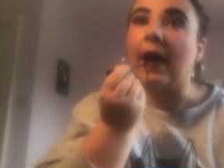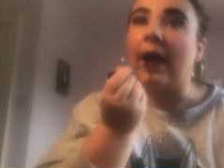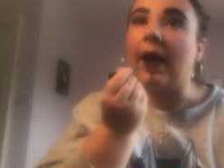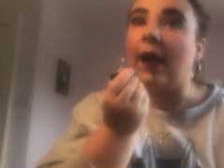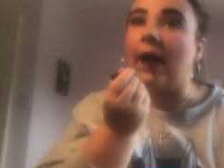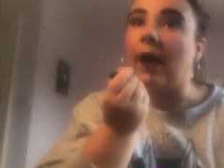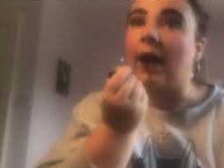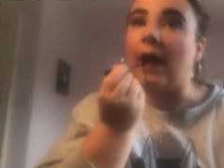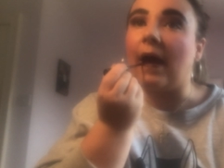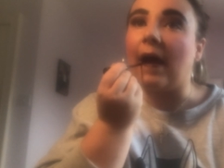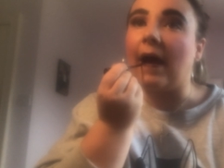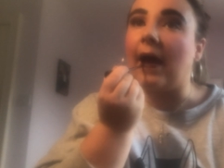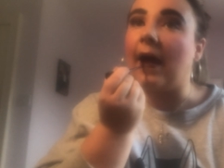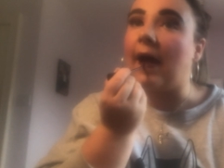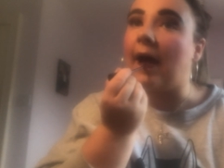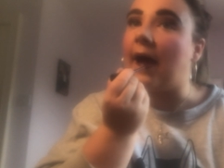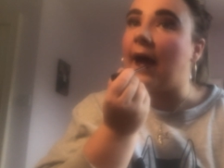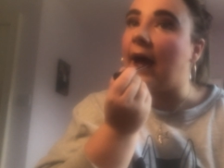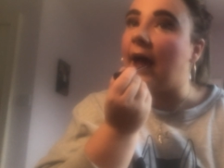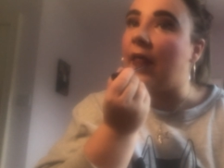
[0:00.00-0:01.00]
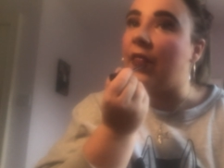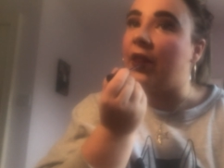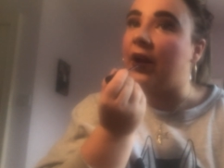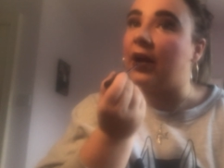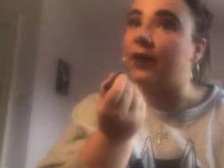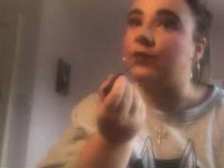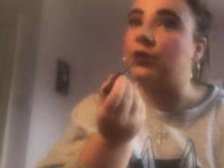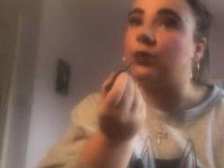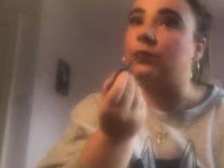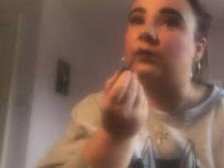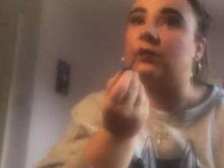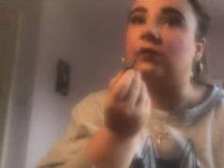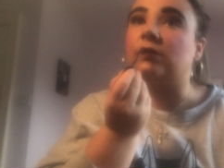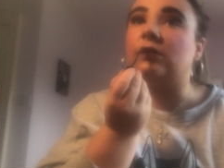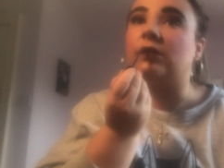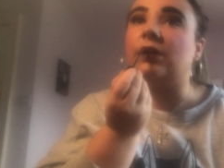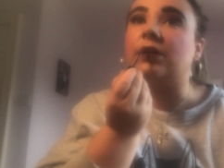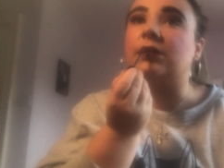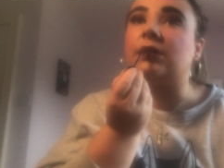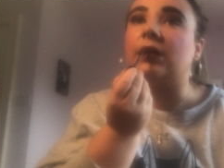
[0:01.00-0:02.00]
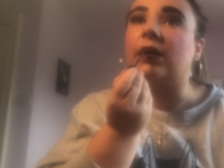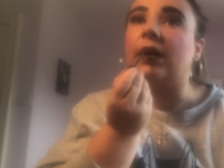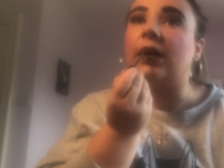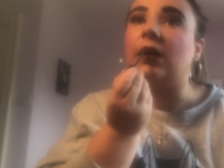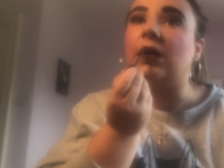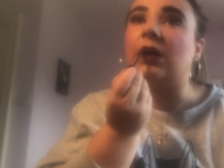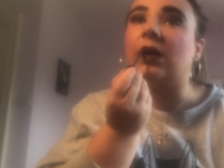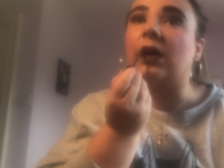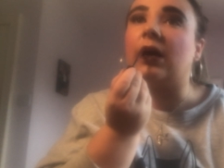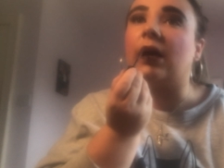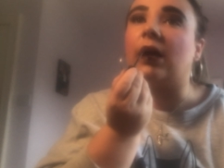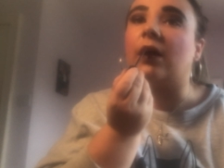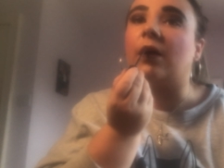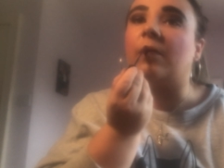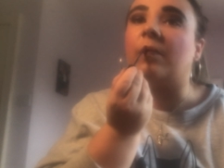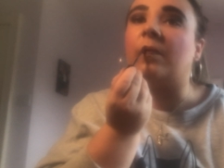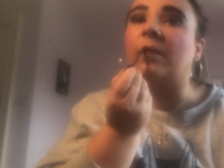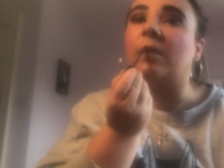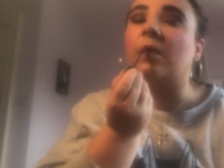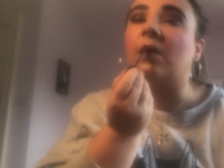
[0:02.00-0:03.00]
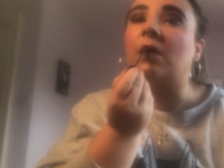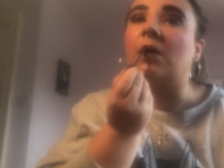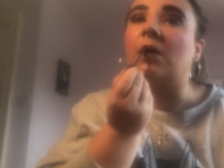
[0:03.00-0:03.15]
uh, that I've chosen to do today. Um,